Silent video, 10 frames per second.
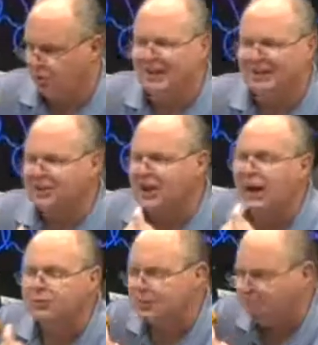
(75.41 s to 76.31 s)
They did
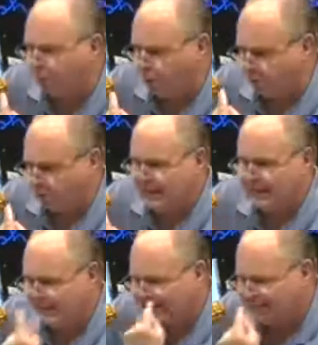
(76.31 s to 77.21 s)
not report
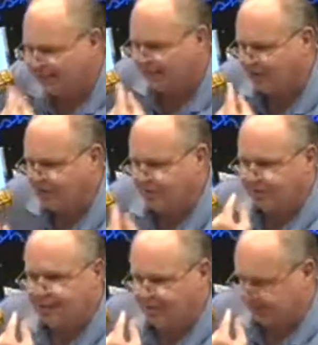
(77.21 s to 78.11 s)
that
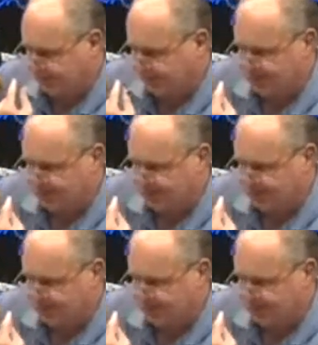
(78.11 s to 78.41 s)
70%